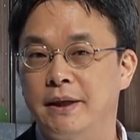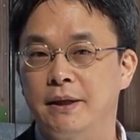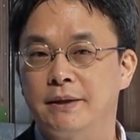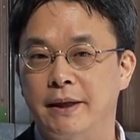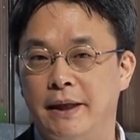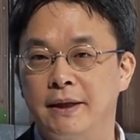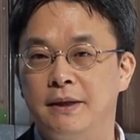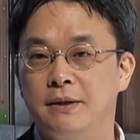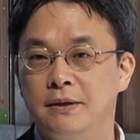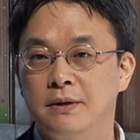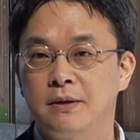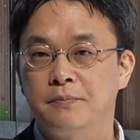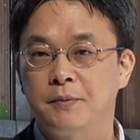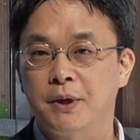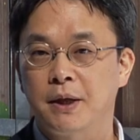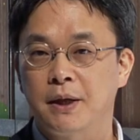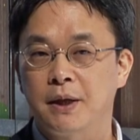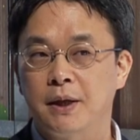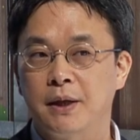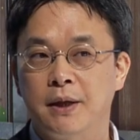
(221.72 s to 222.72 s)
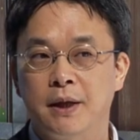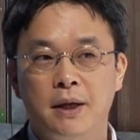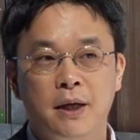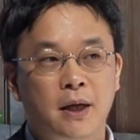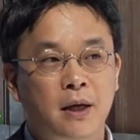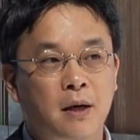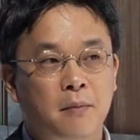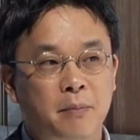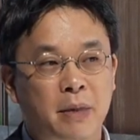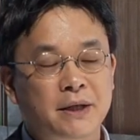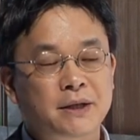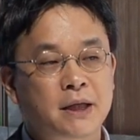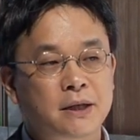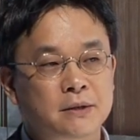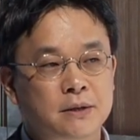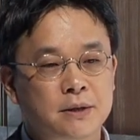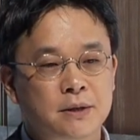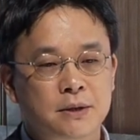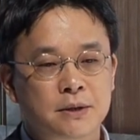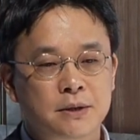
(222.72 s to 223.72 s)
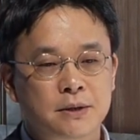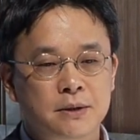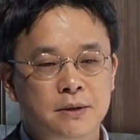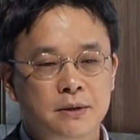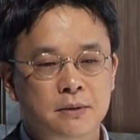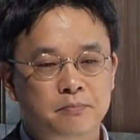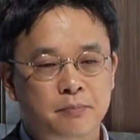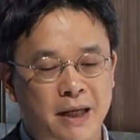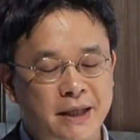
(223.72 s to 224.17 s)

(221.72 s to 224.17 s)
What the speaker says: yes, the state plays a really